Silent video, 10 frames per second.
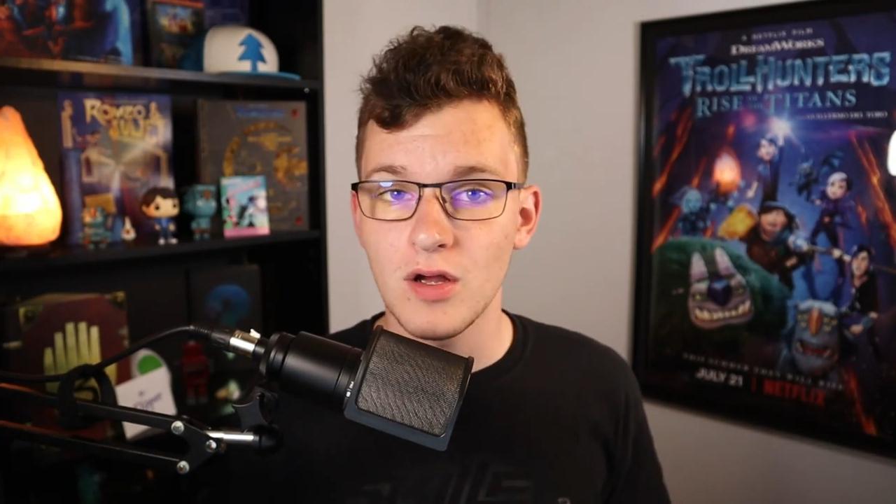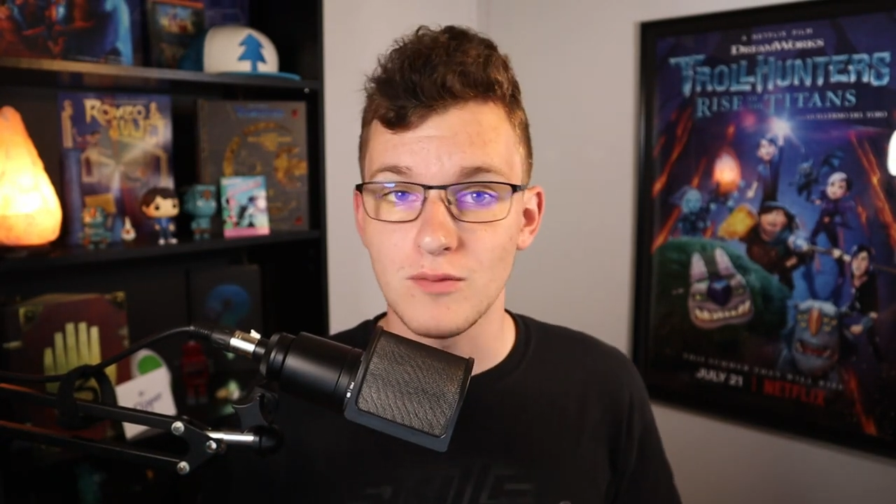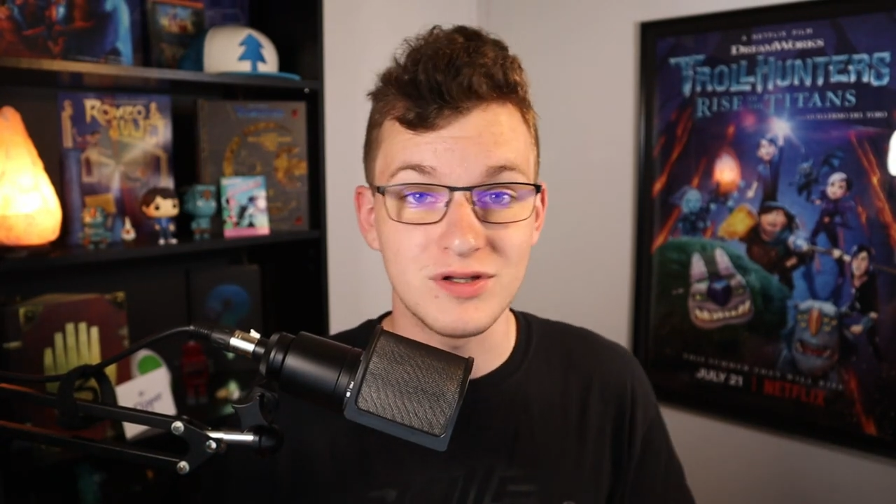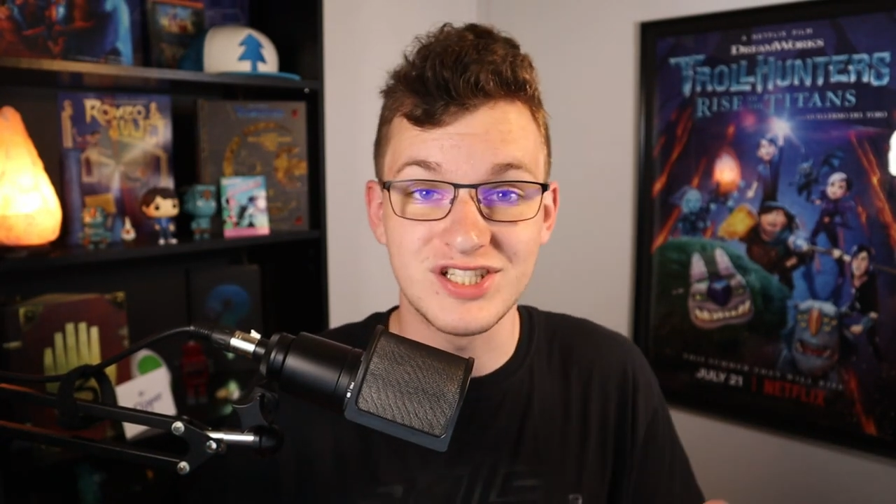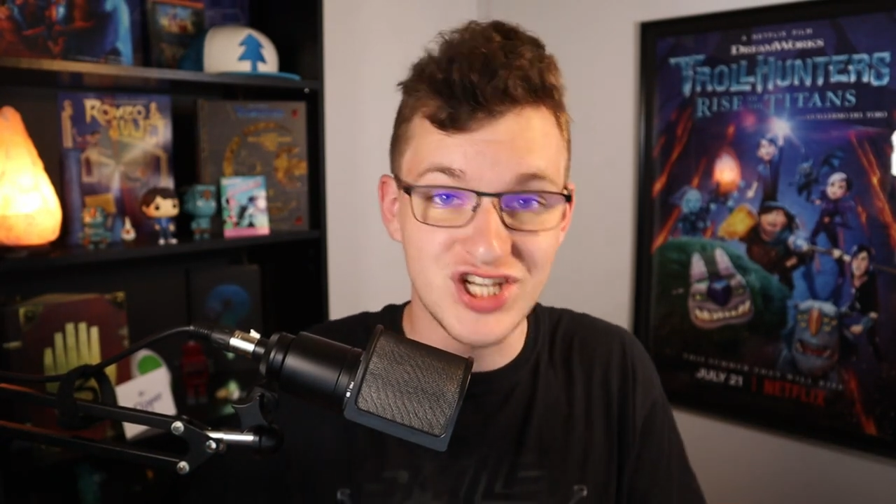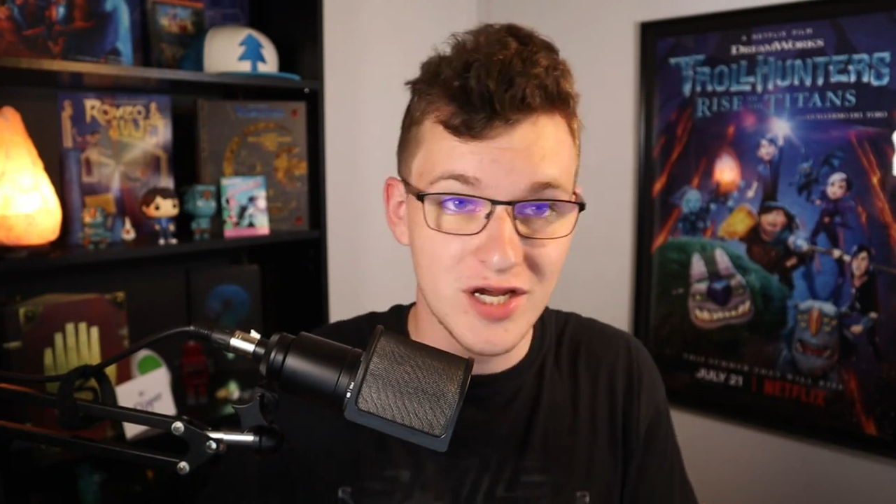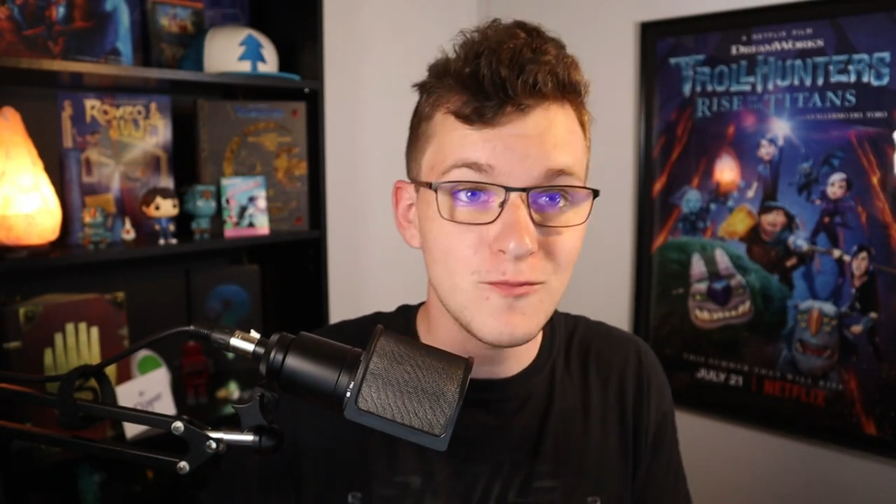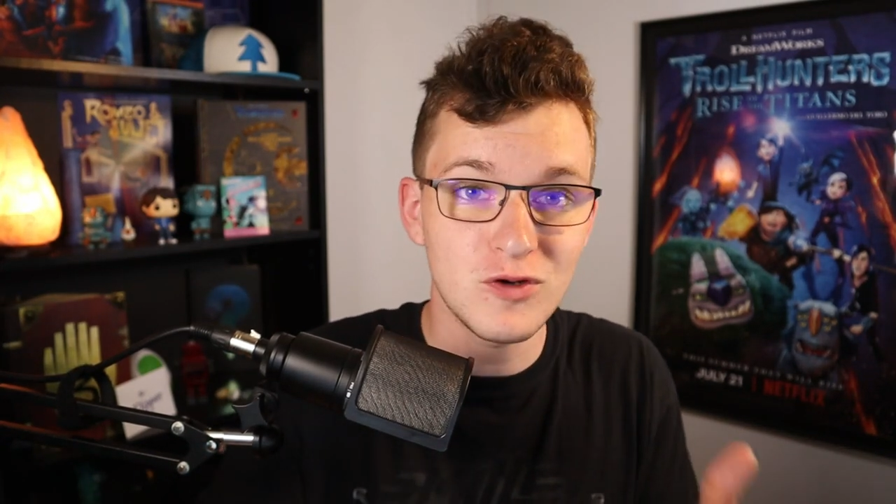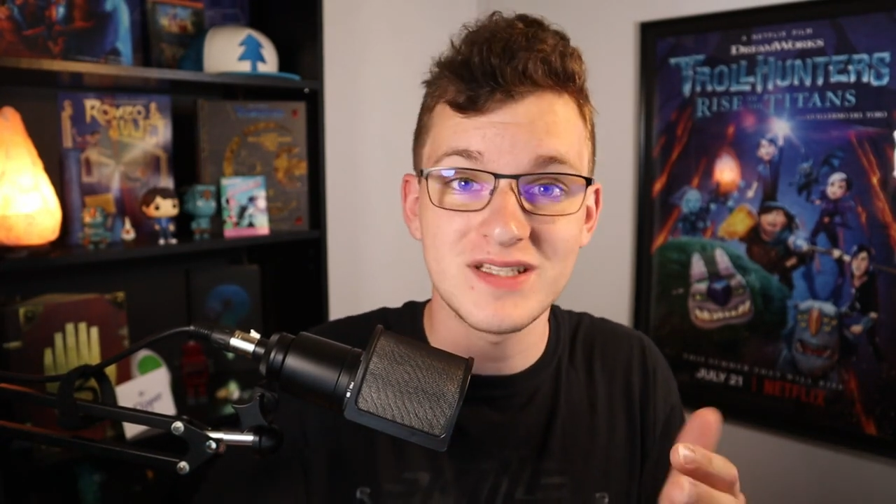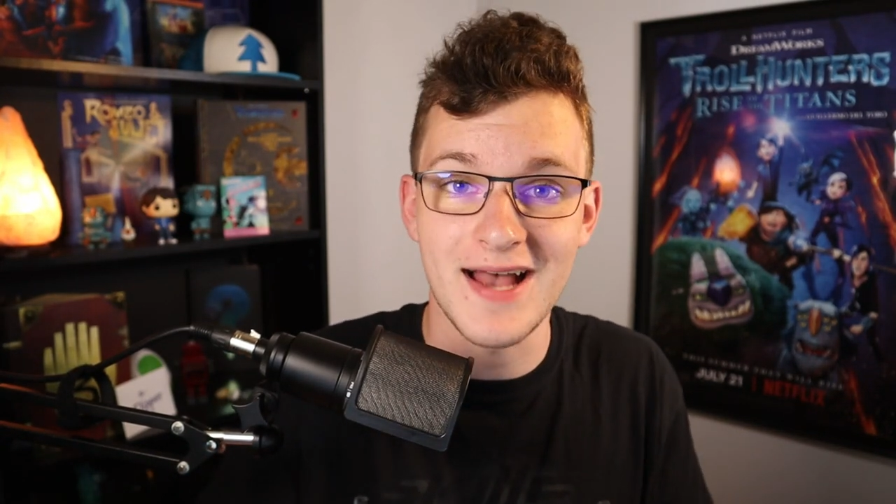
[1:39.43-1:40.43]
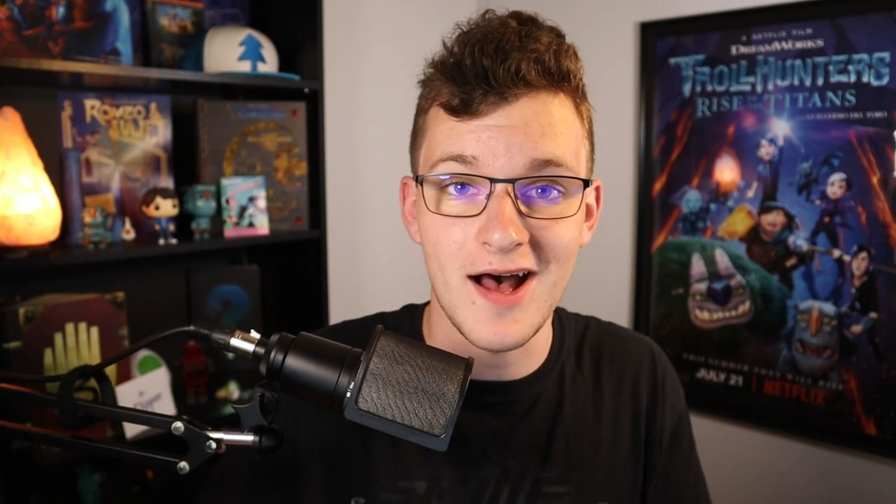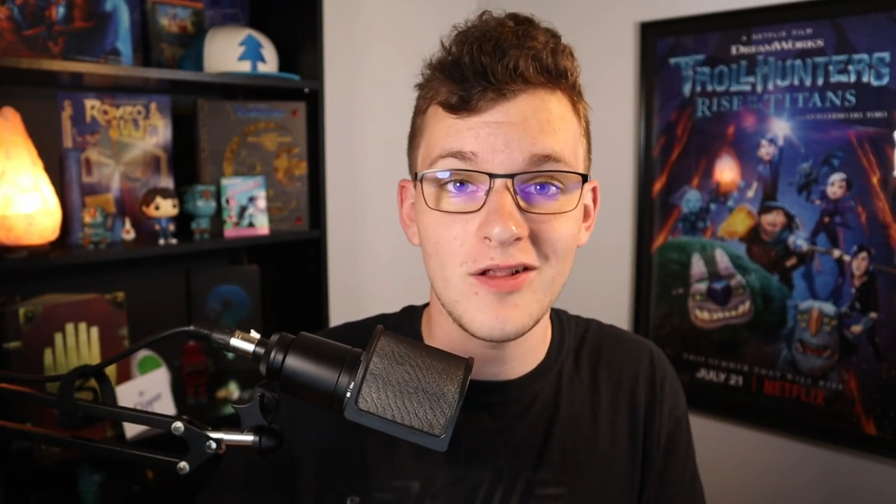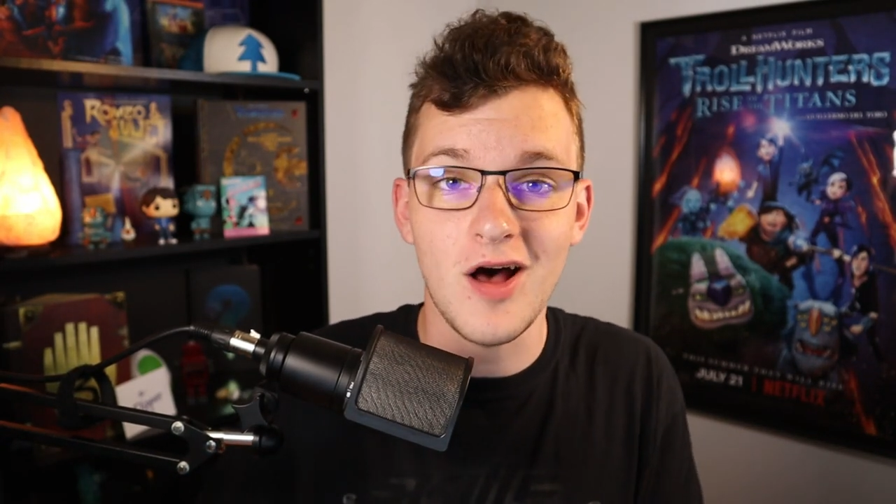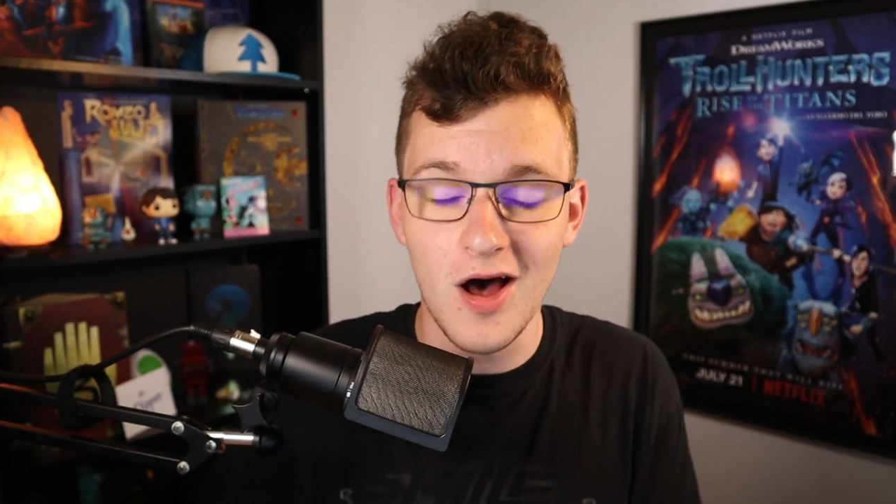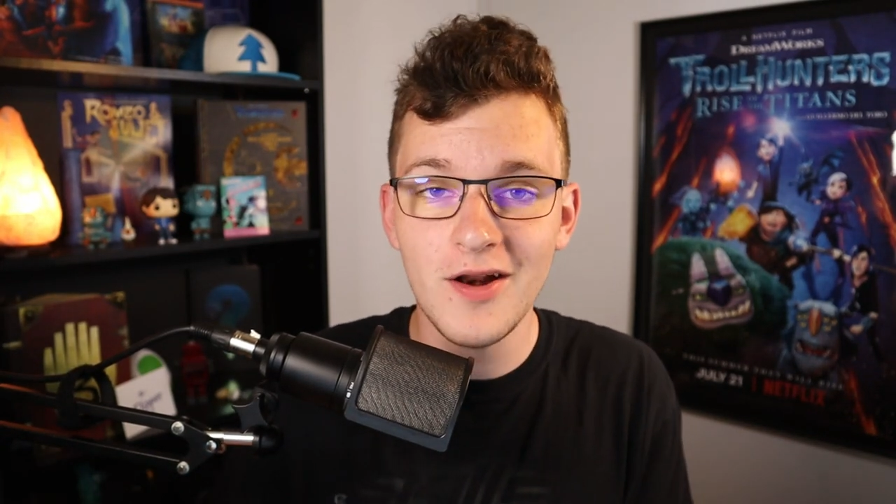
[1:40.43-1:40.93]
Well, Jim will
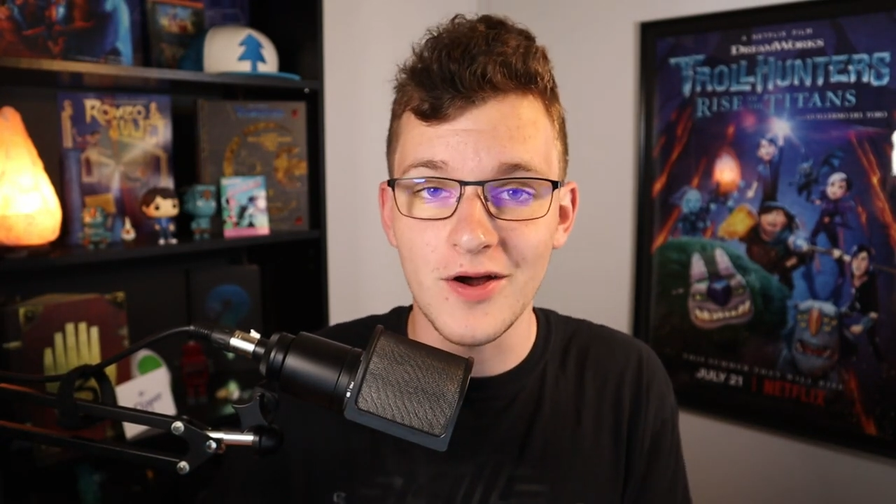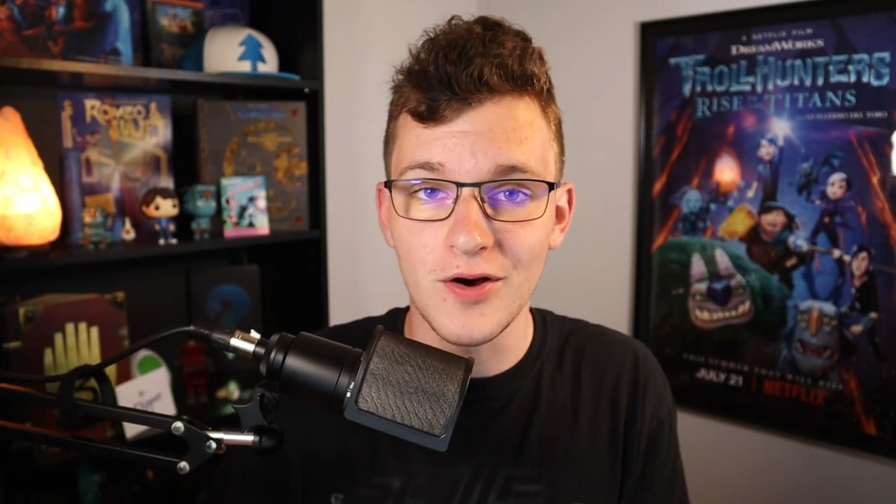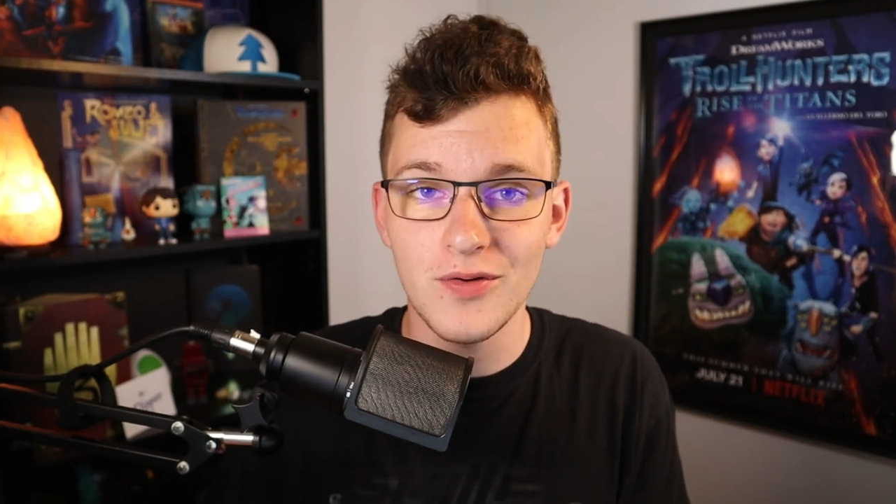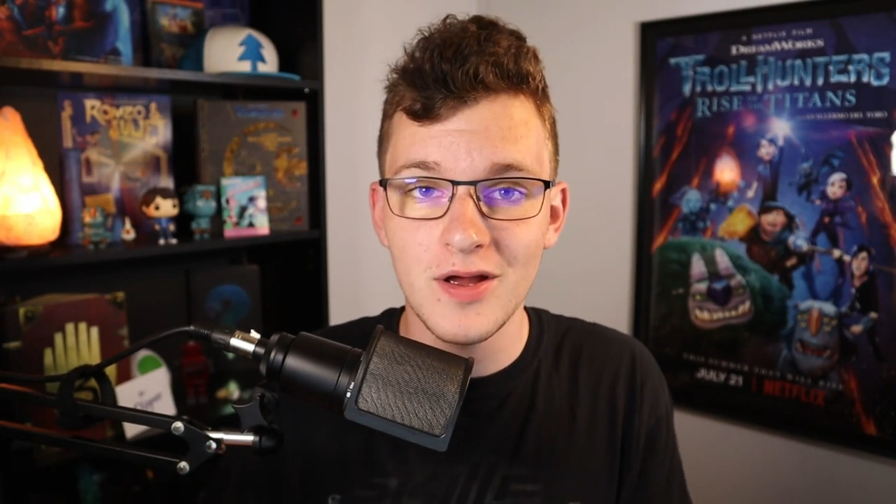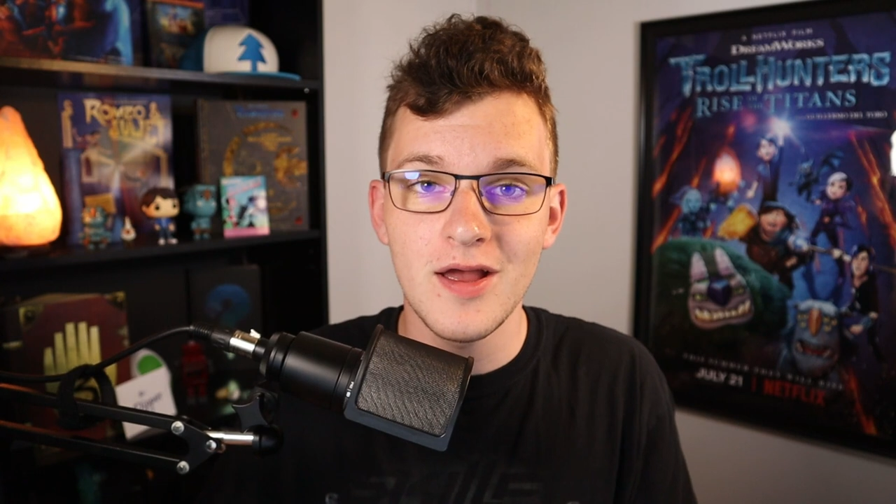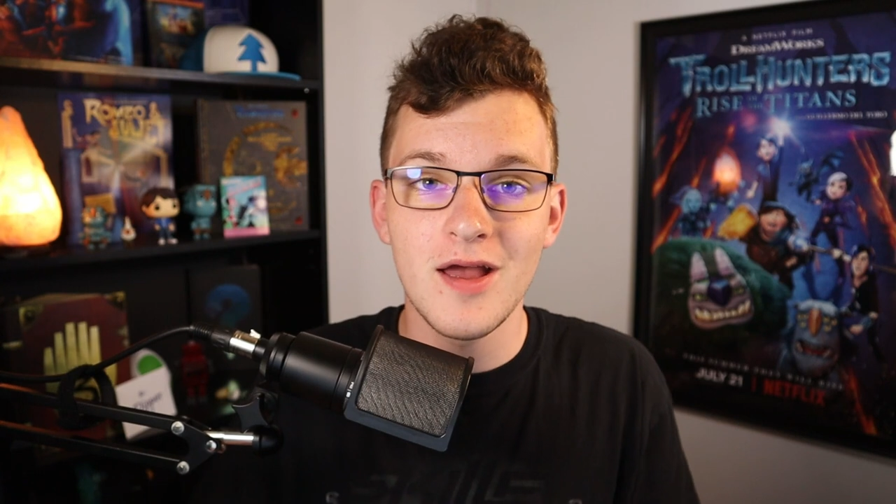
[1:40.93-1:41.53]
tell Otto